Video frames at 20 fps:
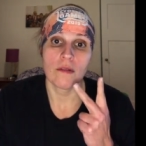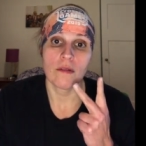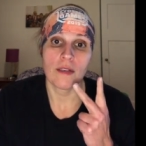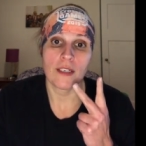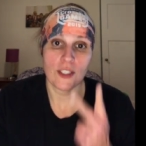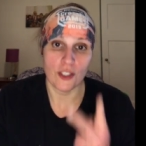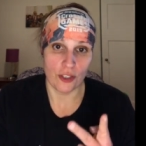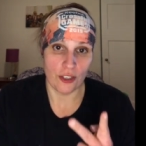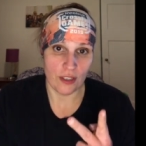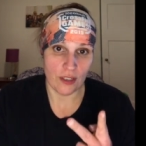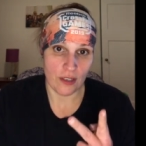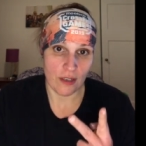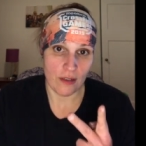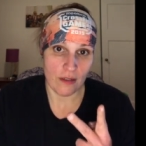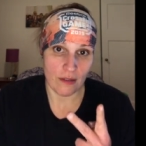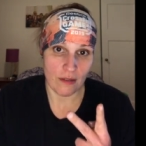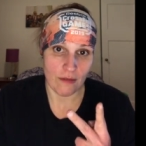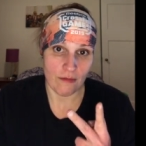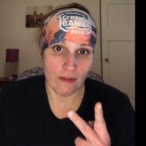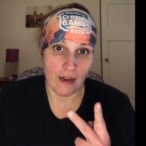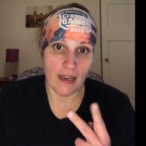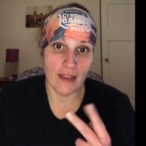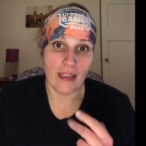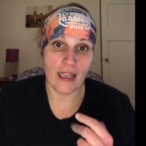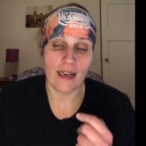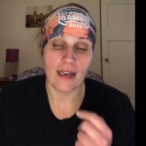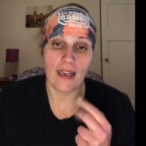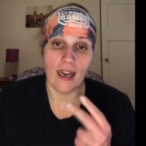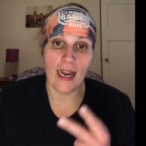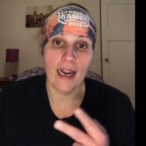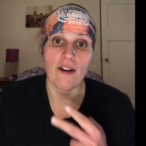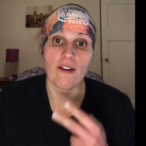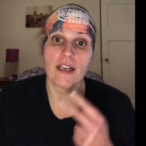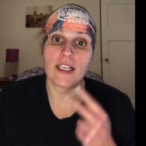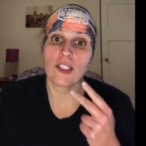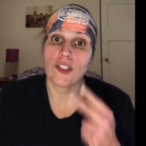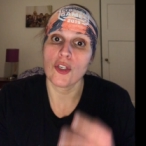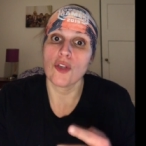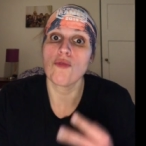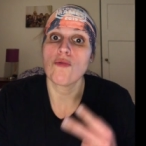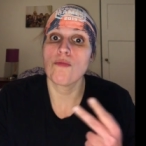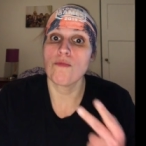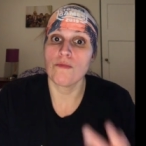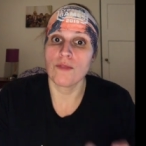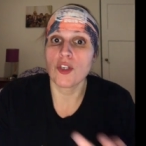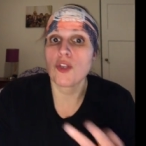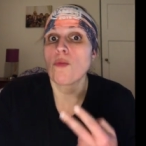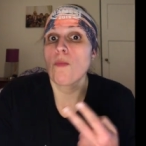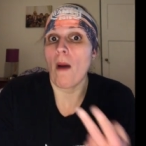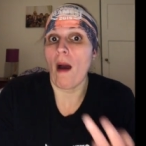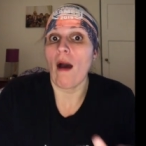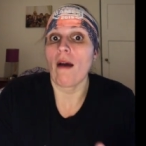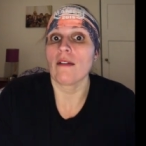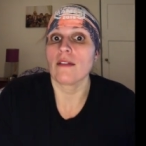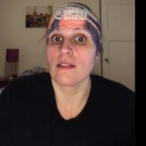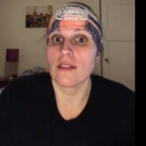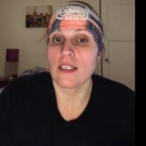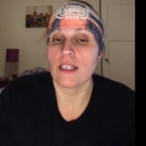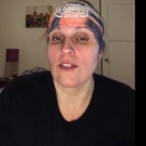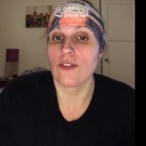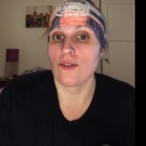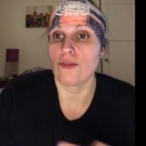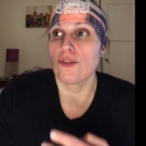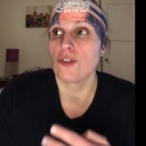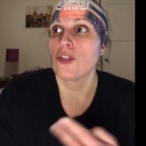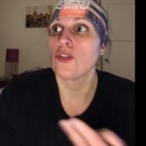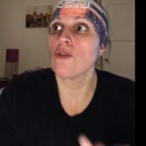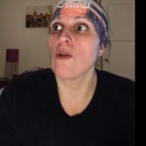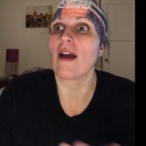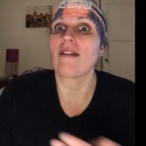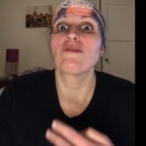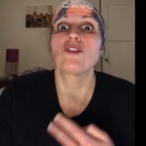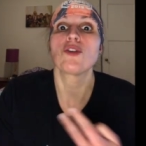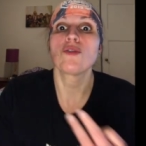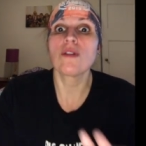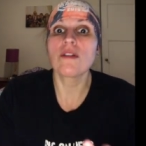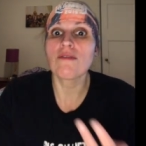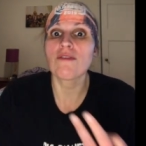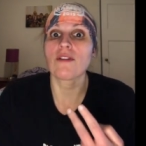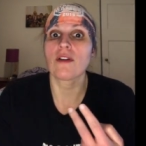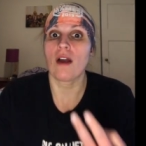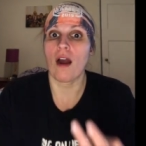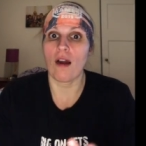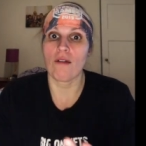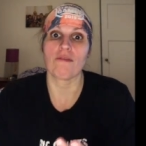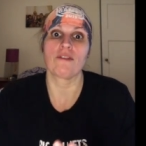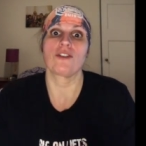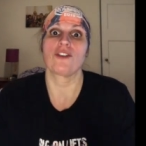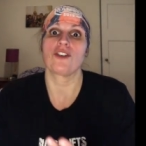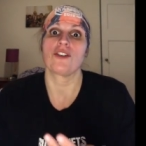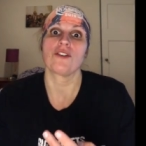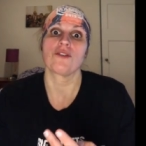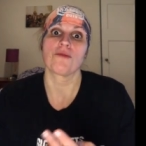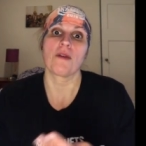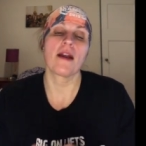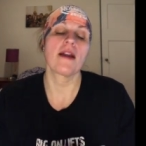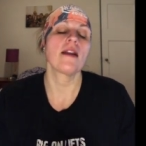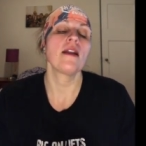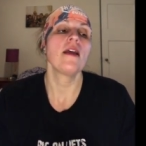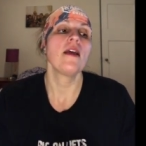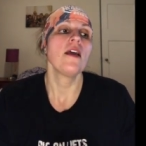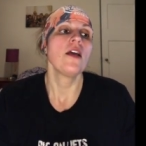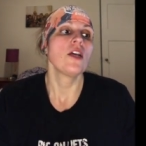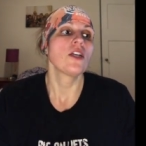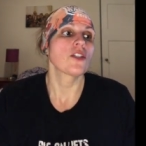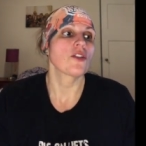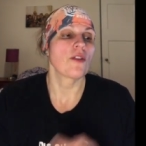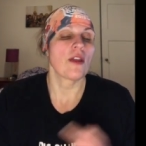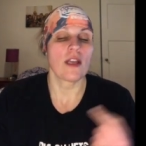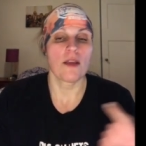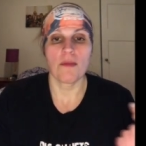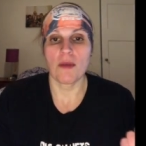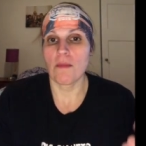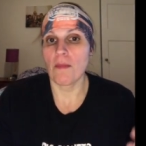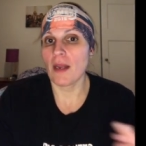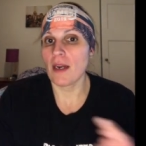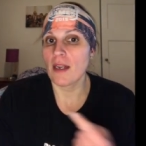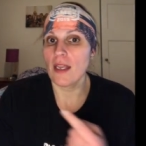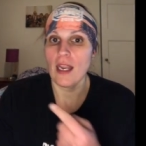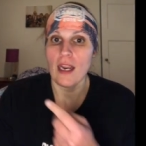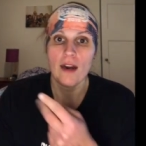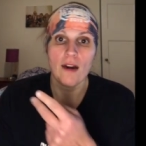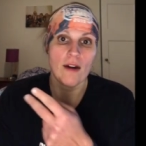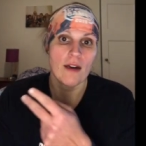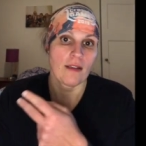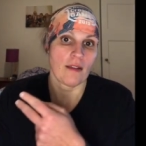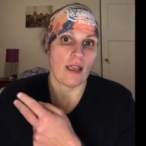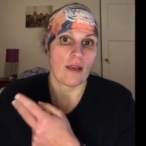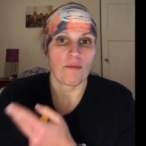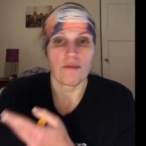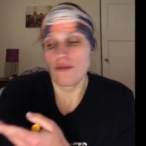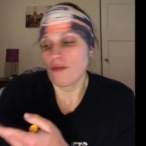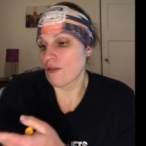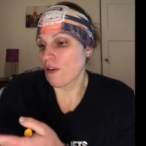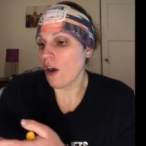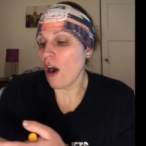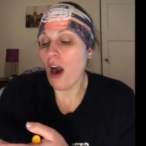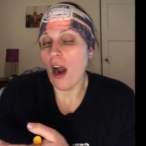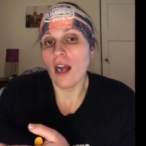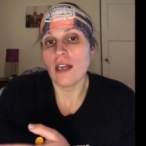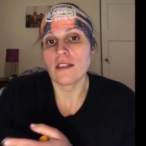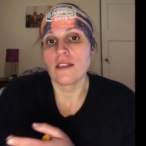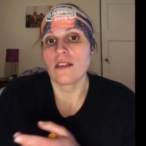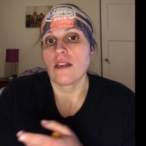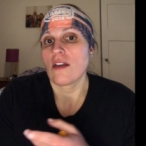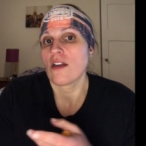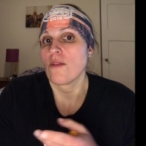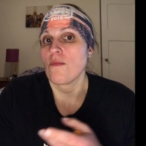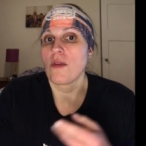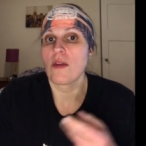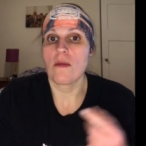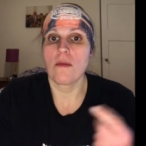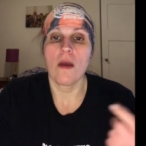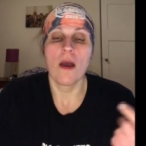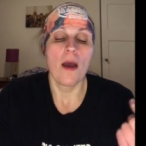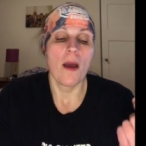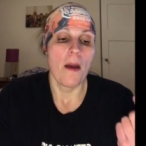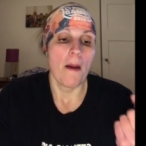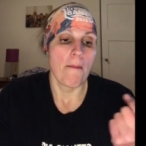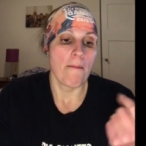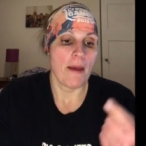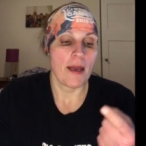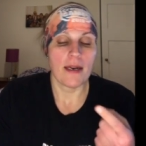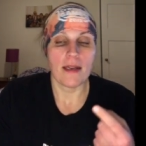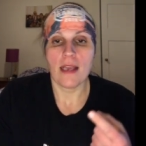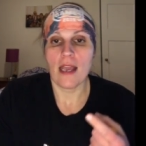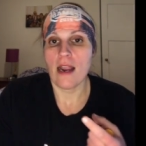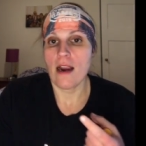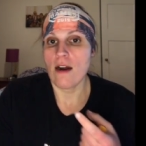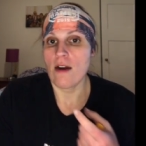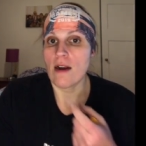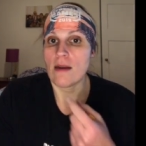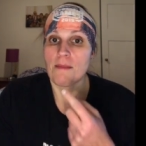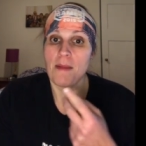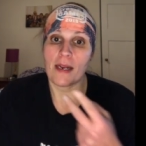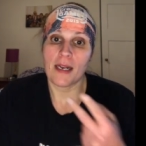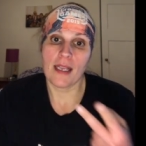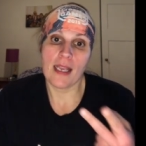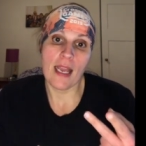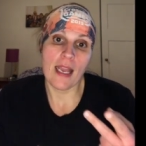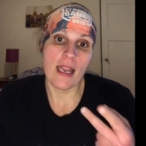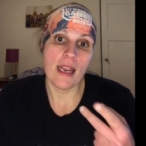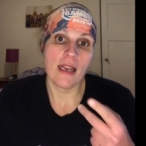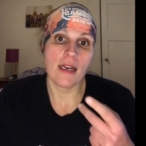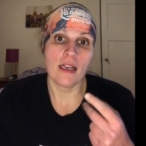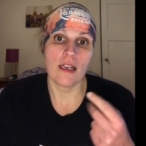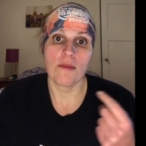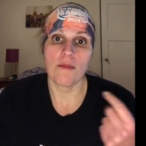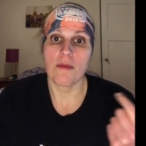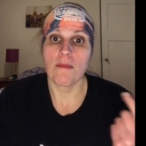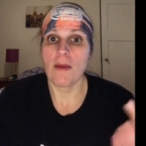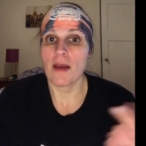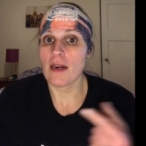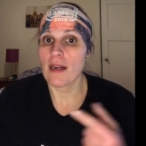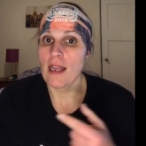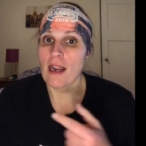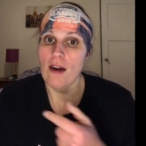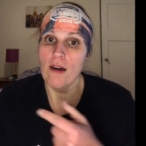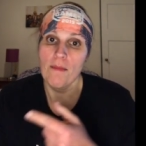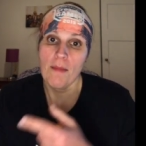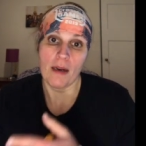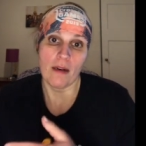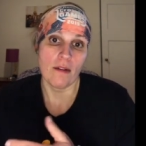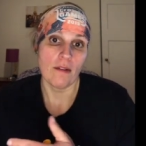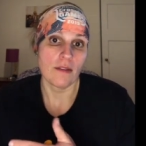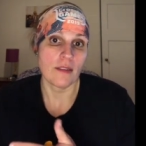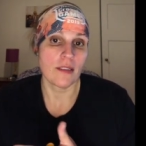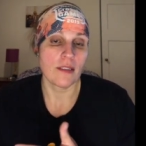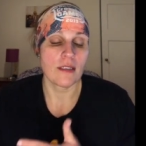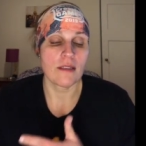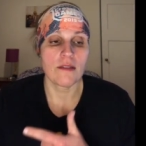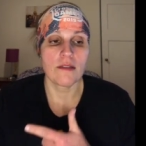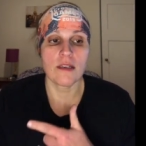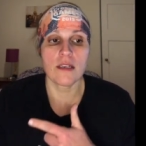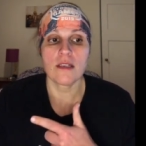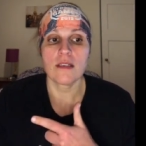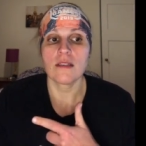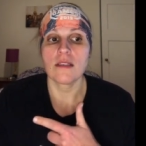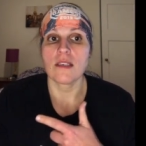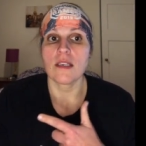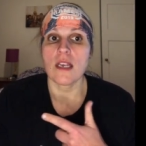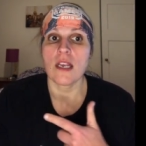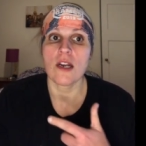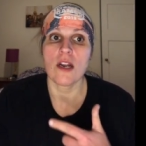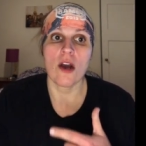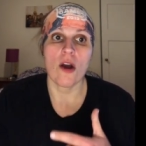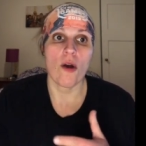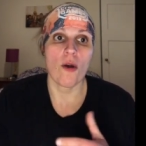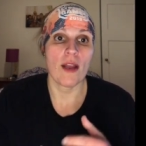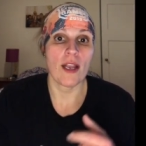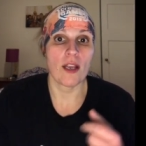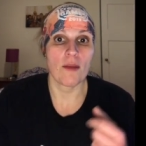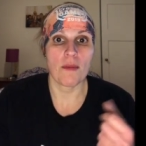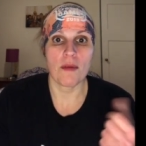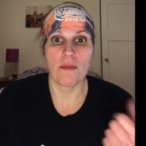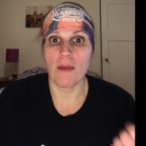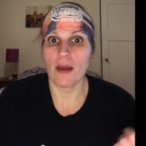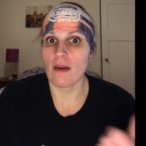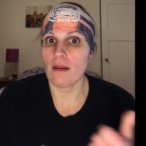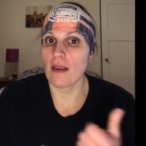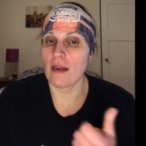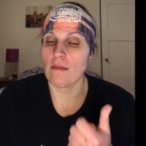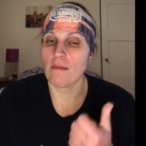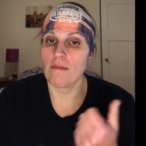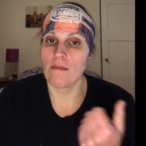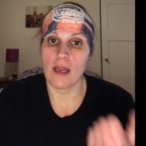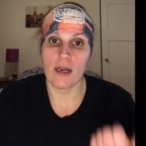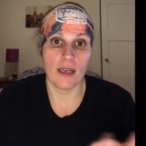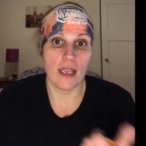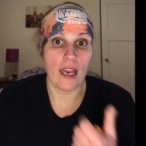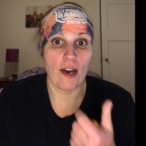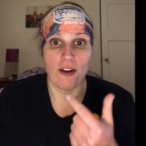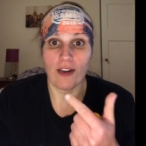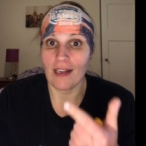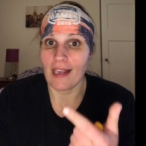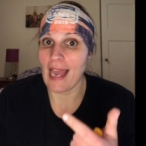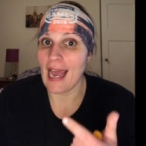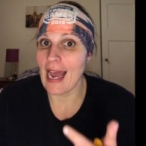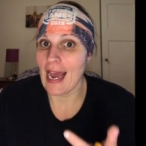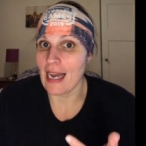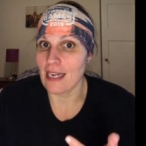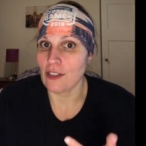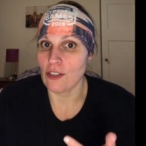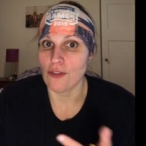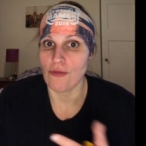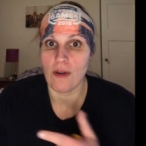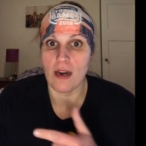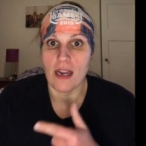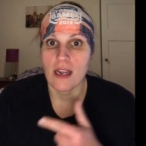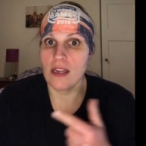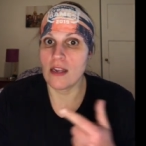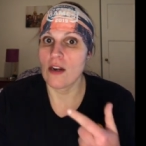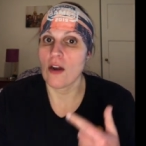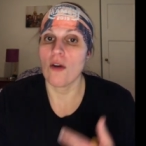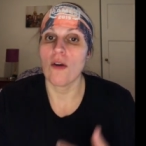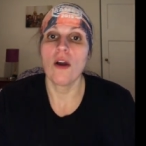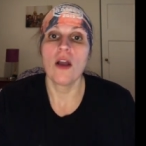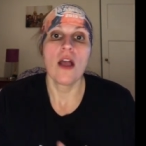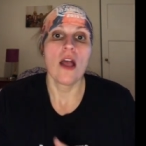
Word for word: insurances right that carry two two policies or two have two different coverages right so that could be medicare and like blue cross it could be medicare and medicaid it could be medicare and medical assistance you know it could be Medi- medicare and cash right you know